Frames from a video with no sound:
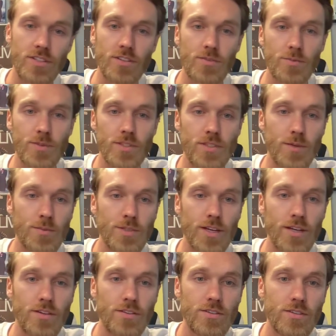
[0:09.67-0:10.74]
see from the
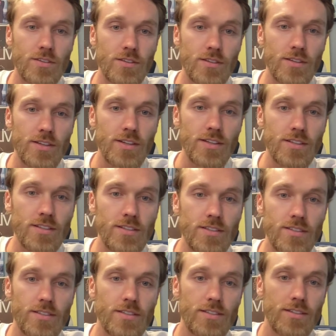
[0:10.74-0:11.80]
subtitle,
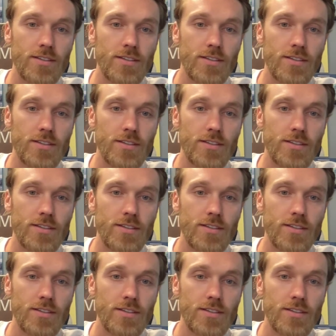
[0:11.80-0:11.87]
is